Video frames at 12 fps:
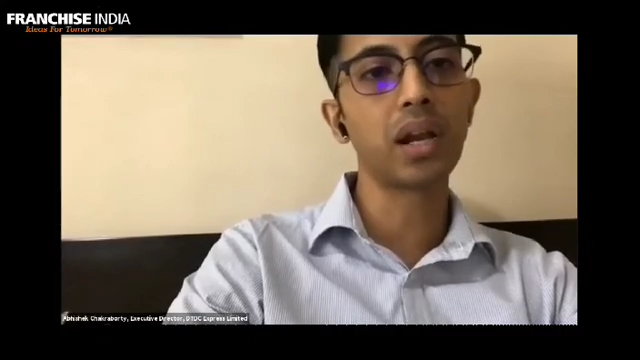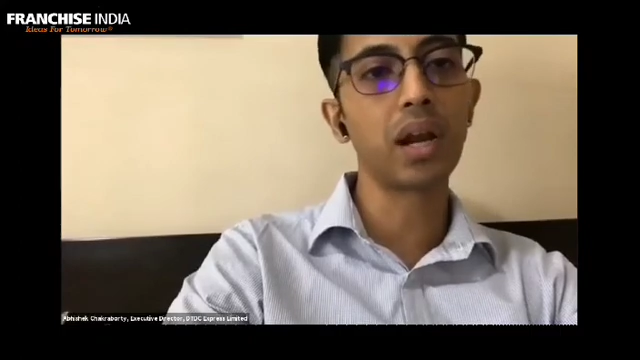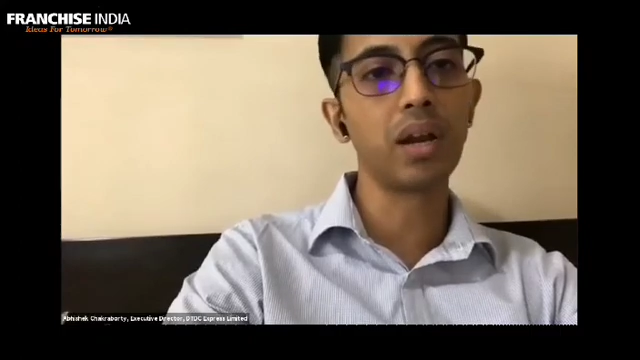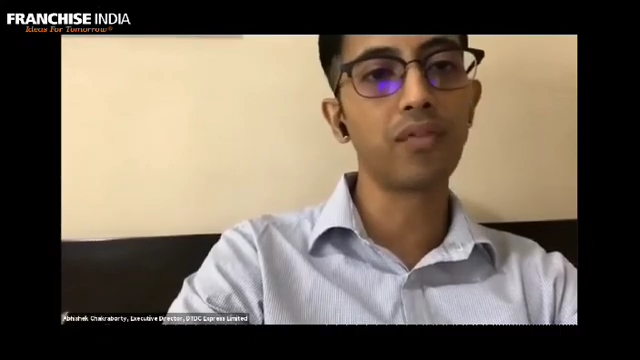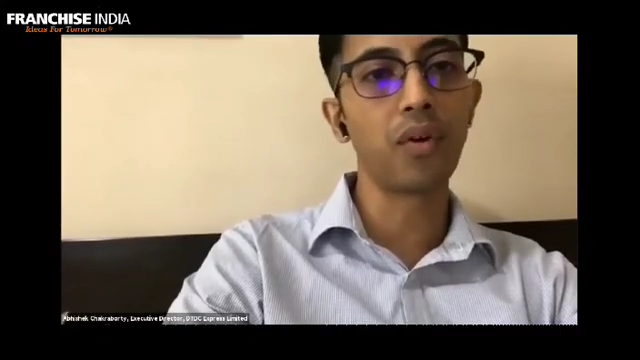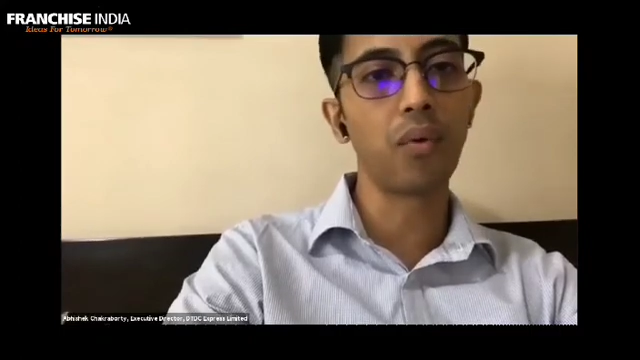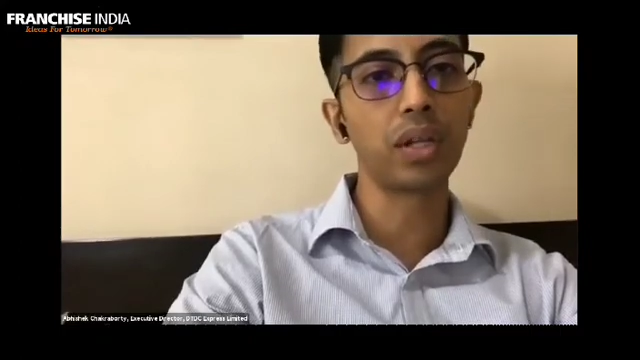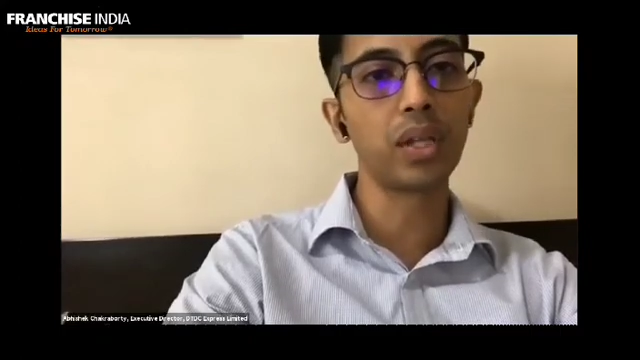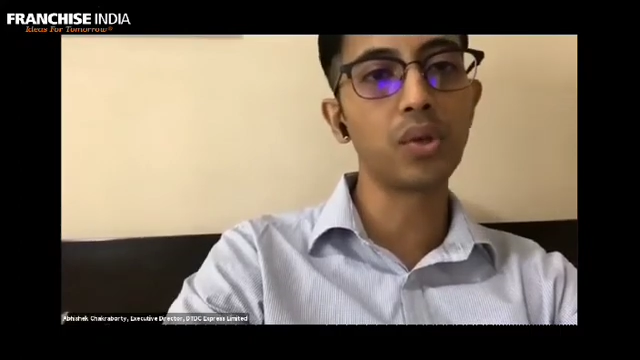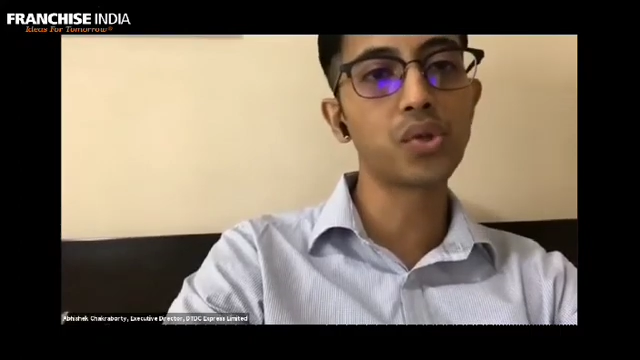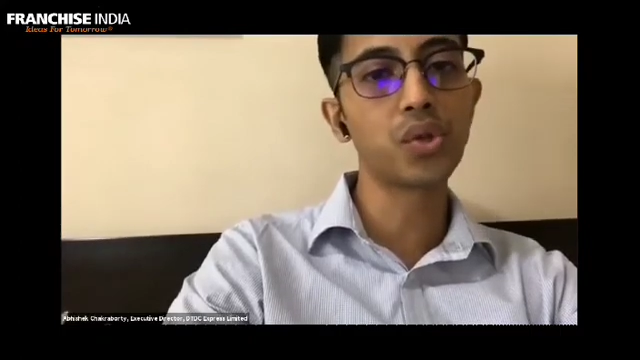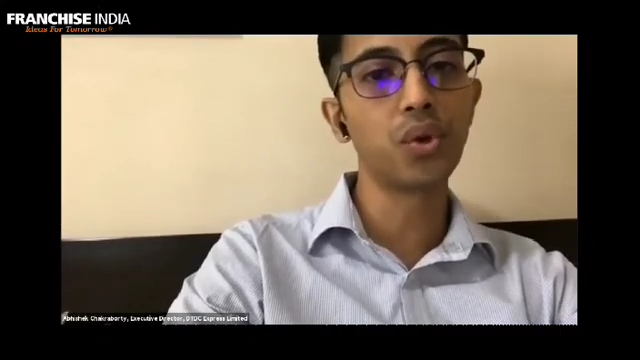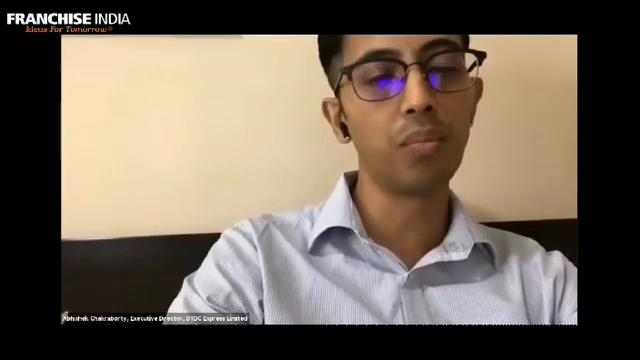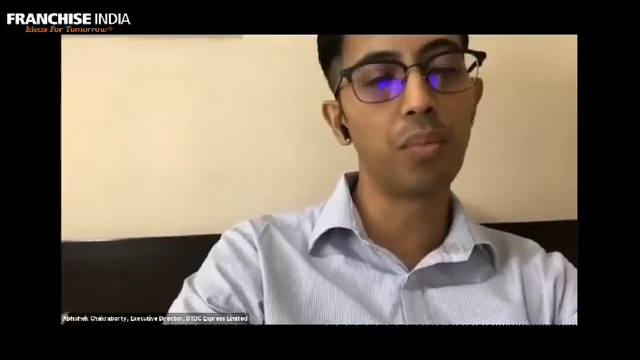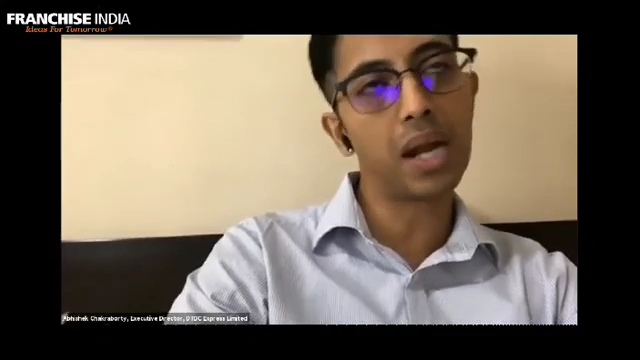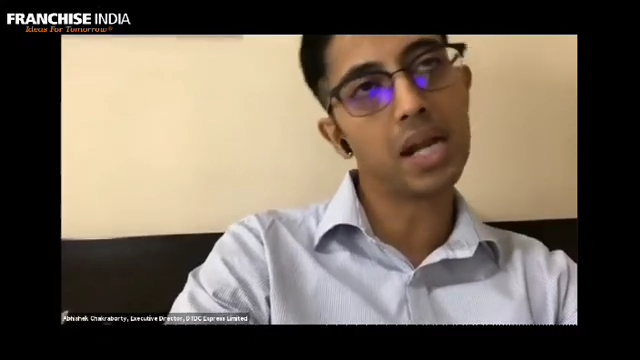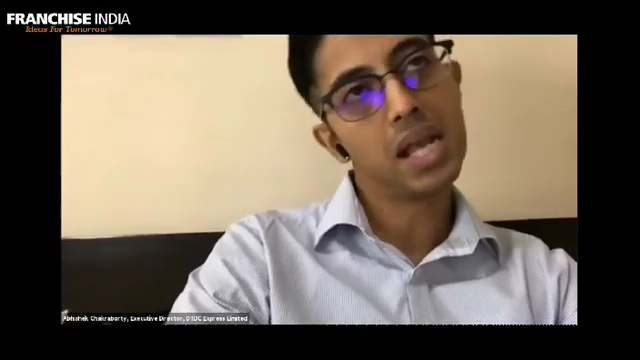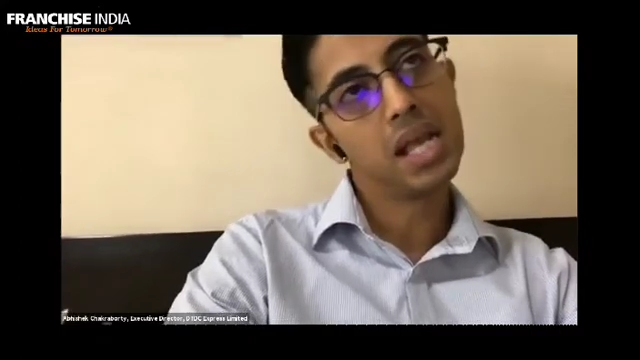But yes, I think
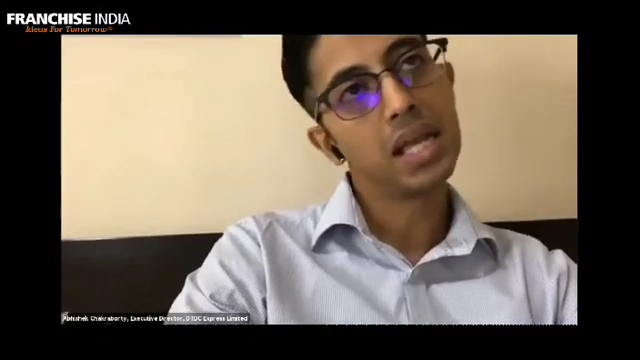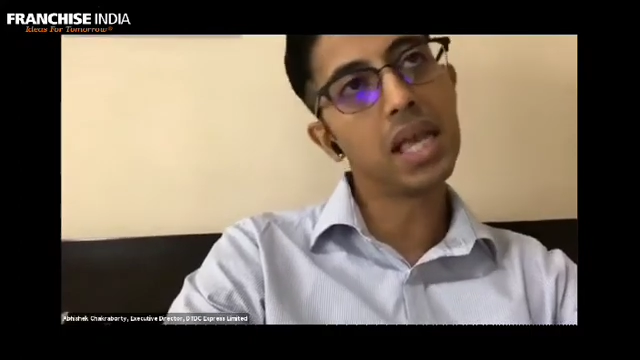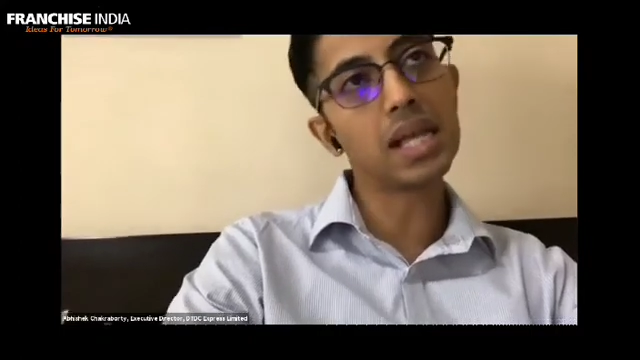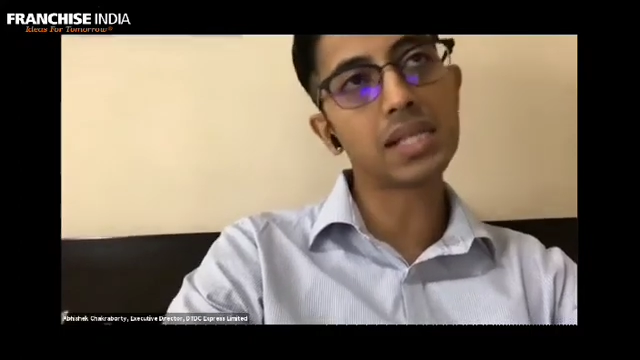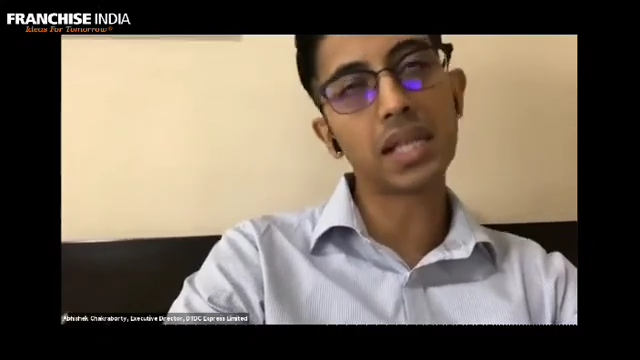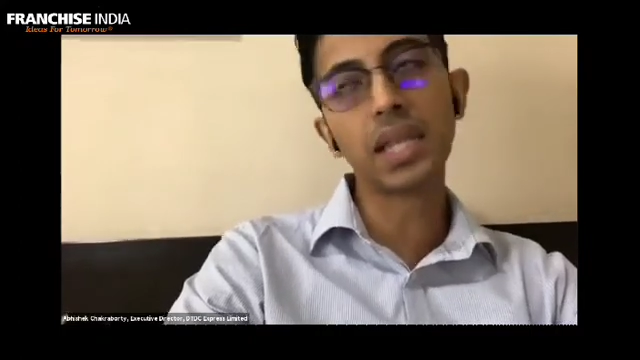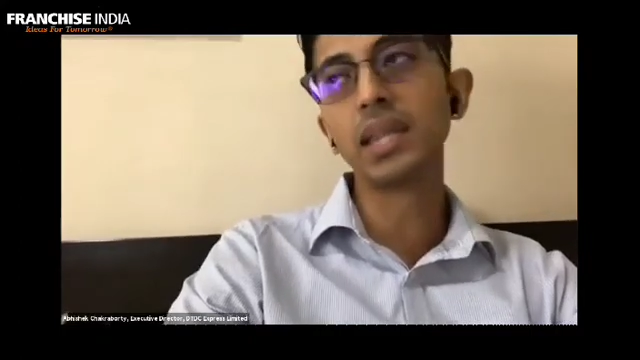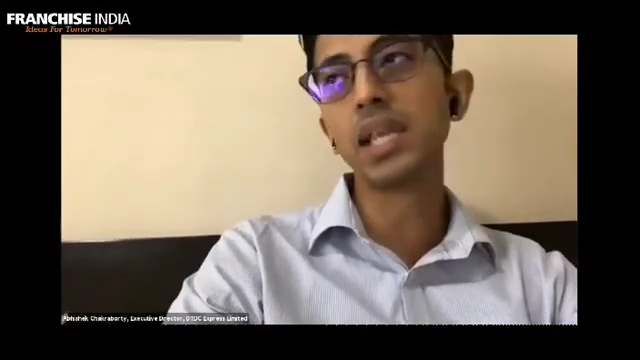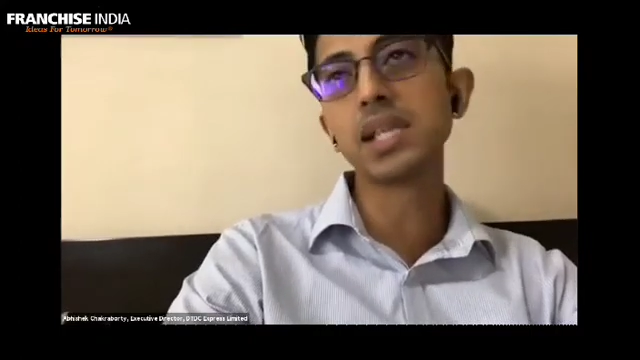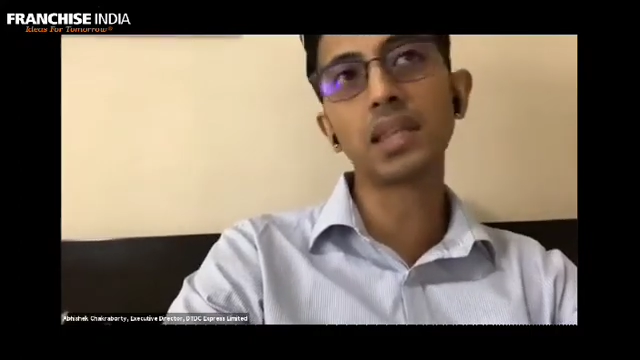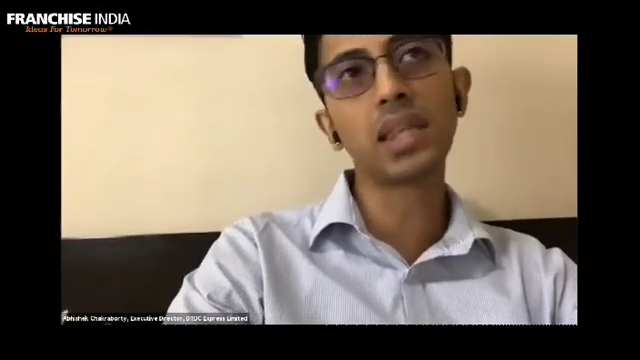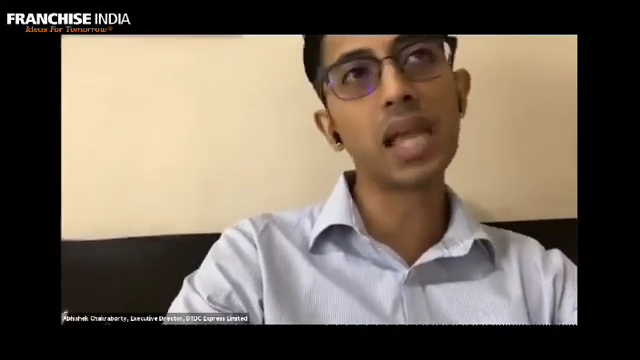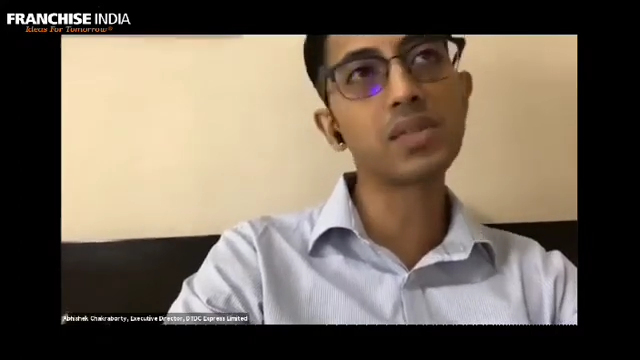these are things which if you learn,